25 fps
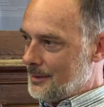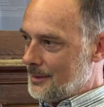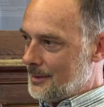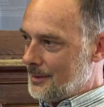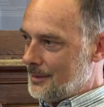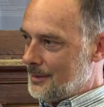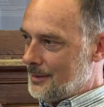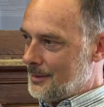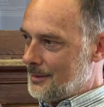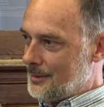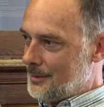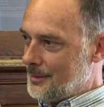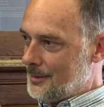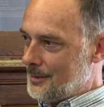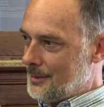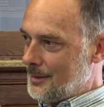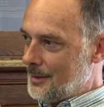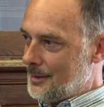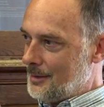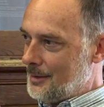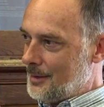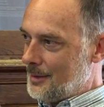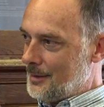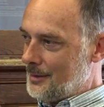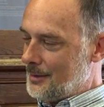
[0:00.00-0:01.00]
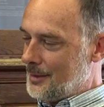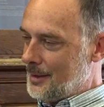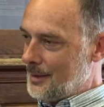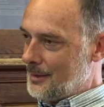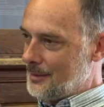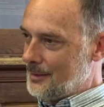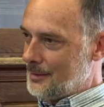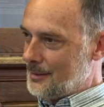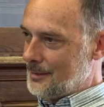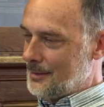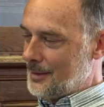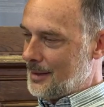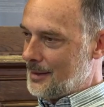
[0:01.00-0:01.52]
And, and
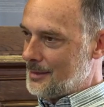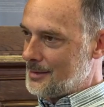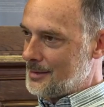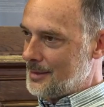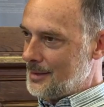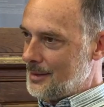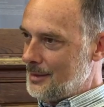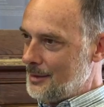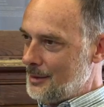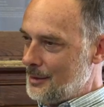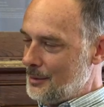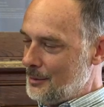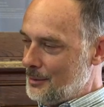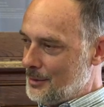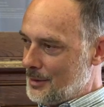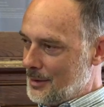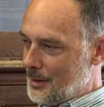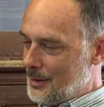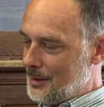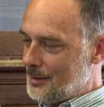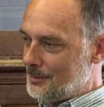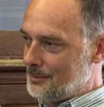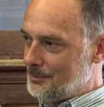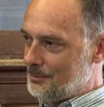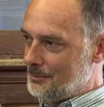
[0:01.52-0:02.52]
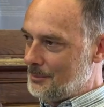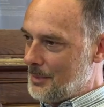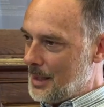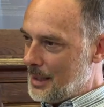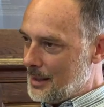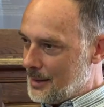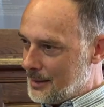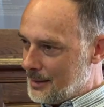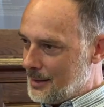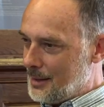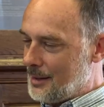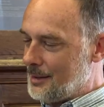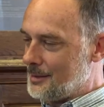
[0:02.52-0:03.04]
then I see you can't
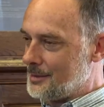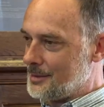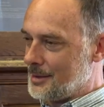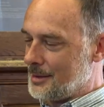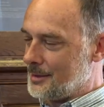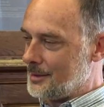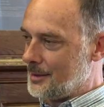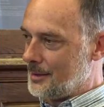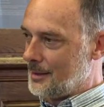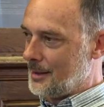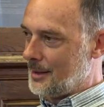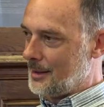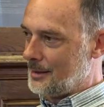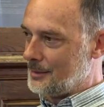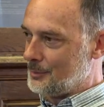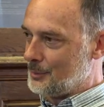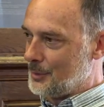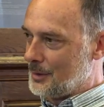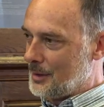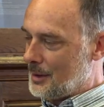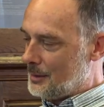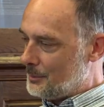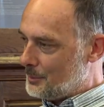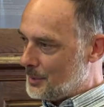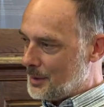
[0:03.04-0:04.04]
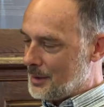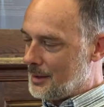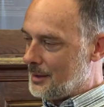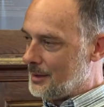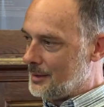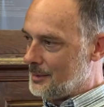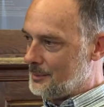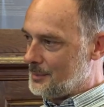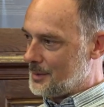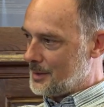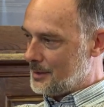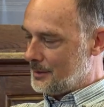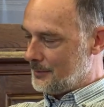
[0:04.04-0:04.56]
make an answer to that without bringing in
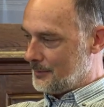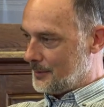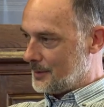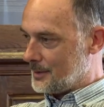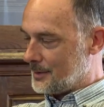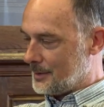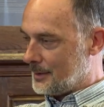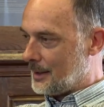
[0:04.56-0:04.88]
observers.